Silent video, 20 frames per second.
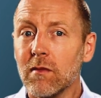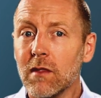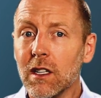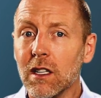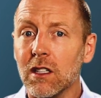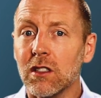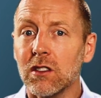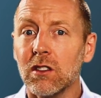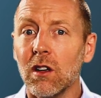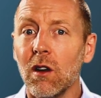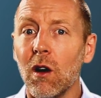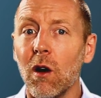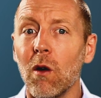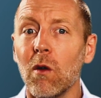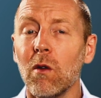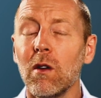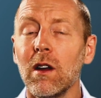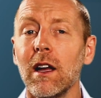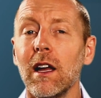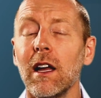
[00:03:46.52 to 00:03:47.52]

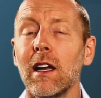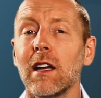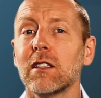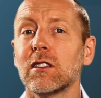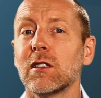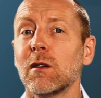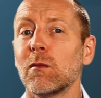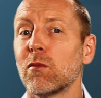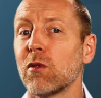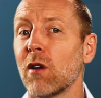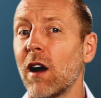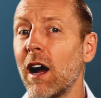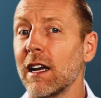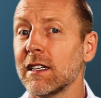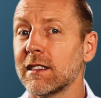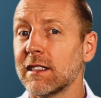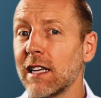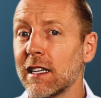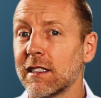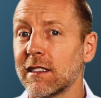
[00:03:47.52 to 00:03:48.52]
So some
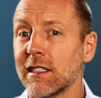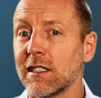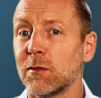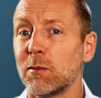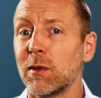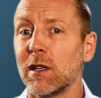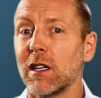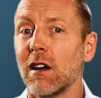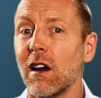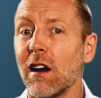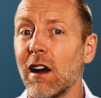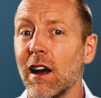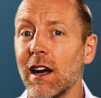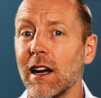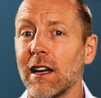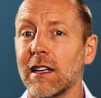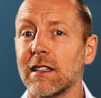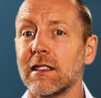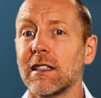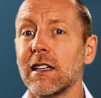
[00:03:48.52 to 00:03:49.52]
processes
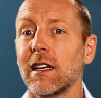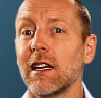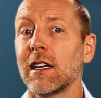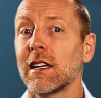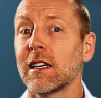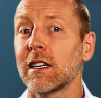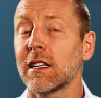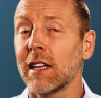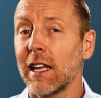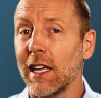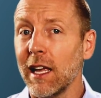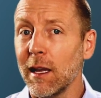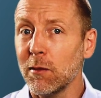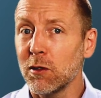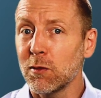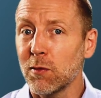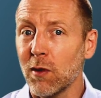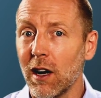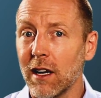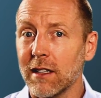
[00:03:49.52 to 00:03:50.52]
beyond claims
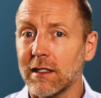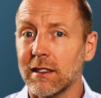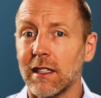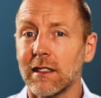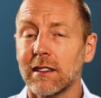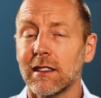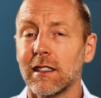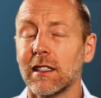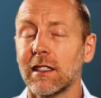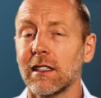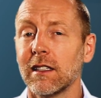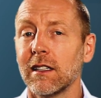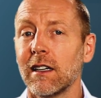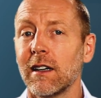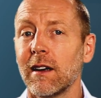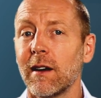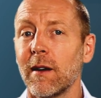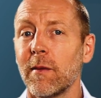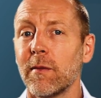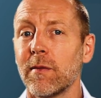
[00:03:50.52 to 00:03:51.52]
processing
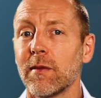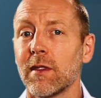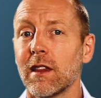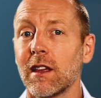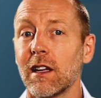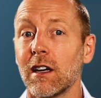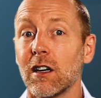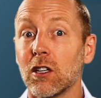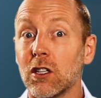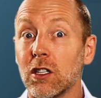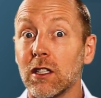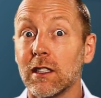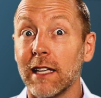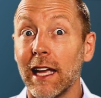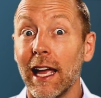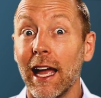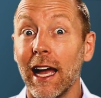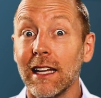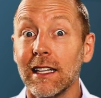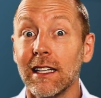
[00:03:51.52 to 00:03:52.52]
that are good
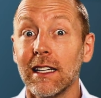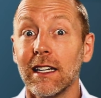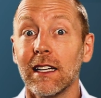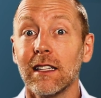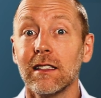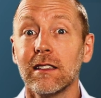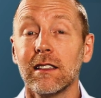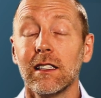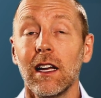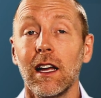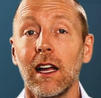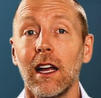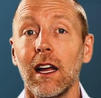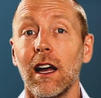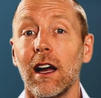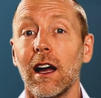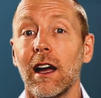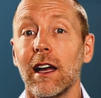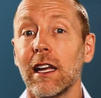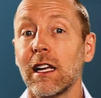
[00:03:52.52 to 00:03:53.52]
candidates
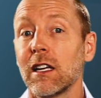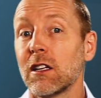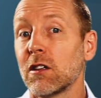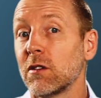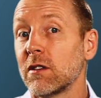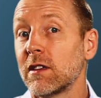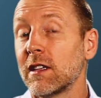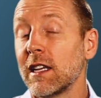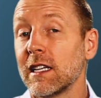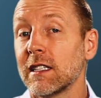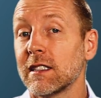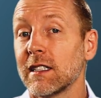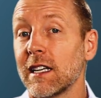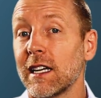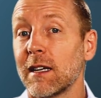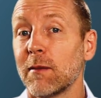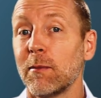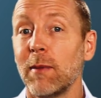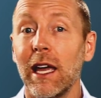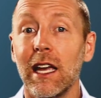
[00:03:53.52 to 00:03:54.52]
include things
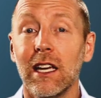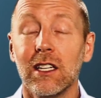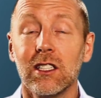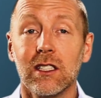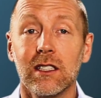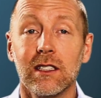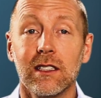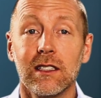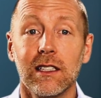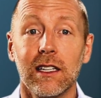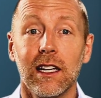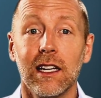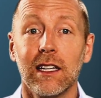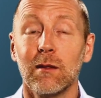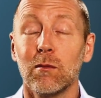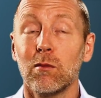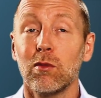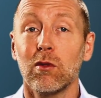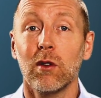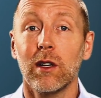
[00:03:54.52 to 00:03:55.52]
like patient and
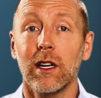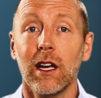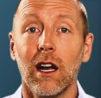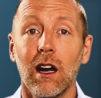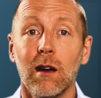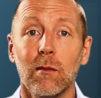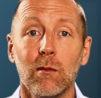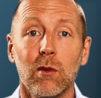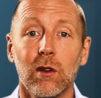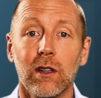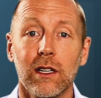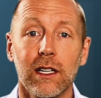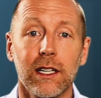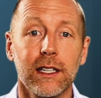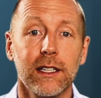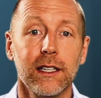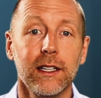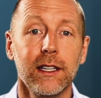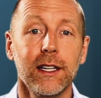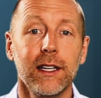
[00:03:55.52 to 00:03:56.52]
employee onboarding,
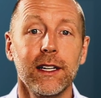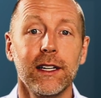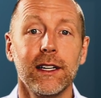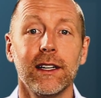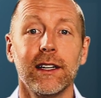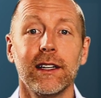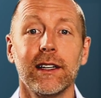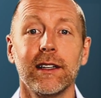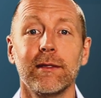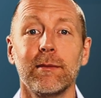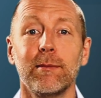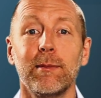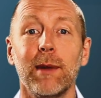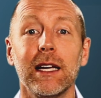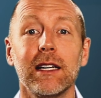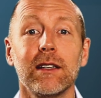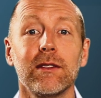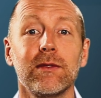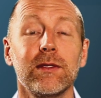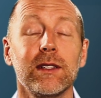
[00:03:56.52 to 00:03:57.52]

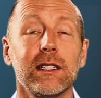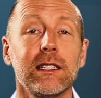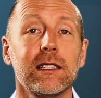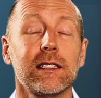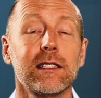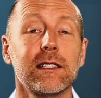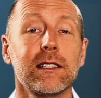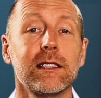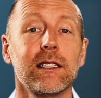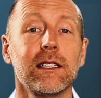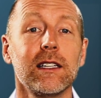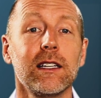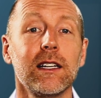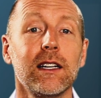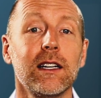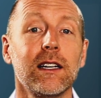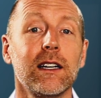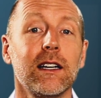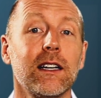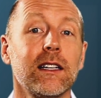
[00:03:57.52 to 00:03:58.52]
benefit
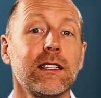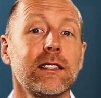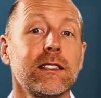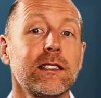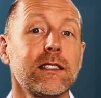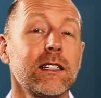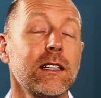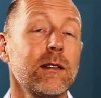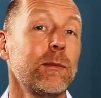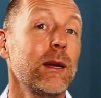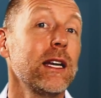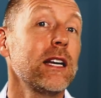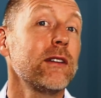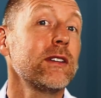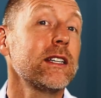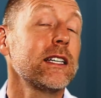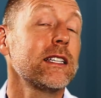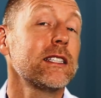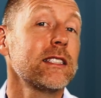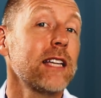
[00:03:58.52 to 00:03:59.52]

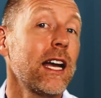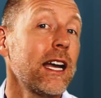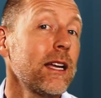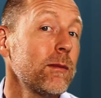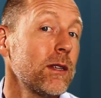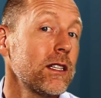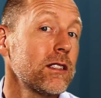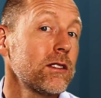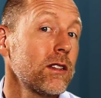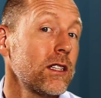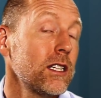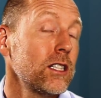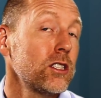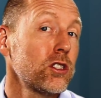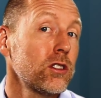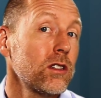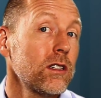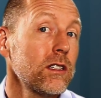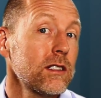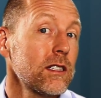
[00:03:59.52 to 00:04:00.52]
assignments, so the
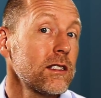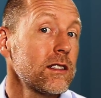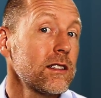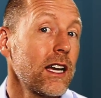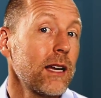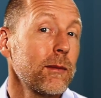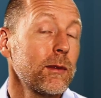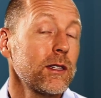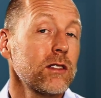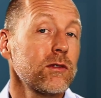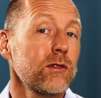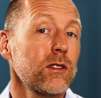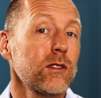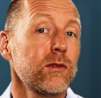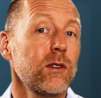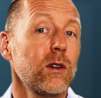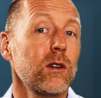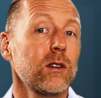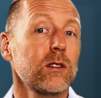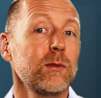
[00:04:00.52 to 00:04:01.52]
insurance assignments for
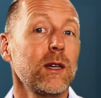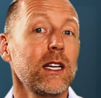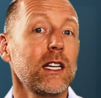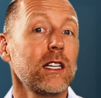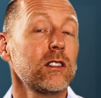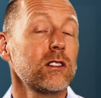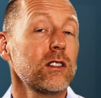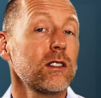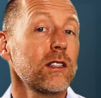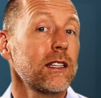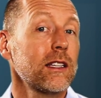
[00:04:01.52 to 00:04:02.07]
folks, making sure that